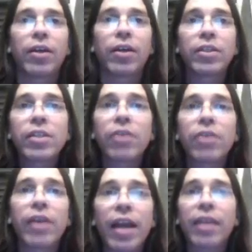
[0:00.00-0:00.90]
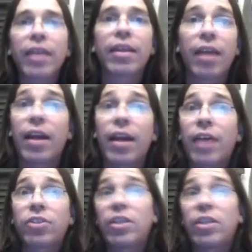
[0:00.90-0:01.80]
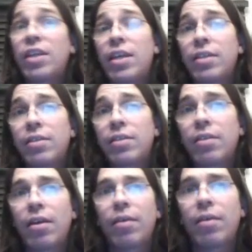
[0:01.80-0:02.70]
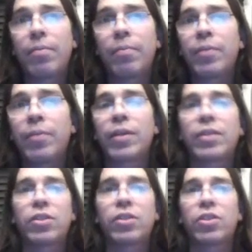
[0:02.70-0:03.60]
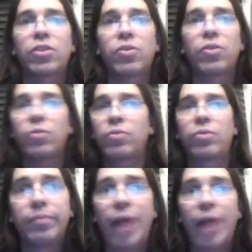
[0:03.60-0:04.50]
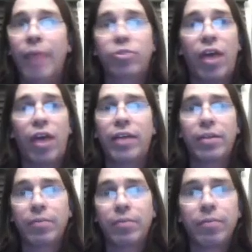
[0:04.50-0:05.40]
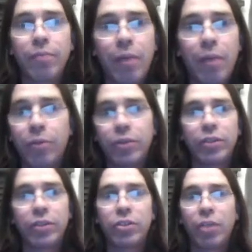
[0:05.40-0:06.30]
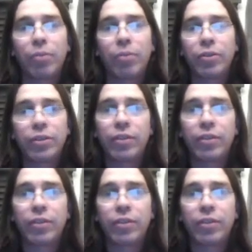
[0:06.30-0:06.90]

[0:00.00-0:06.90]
consider it anything that it actually needs, because it's just too abstract and mumbled and jumbled.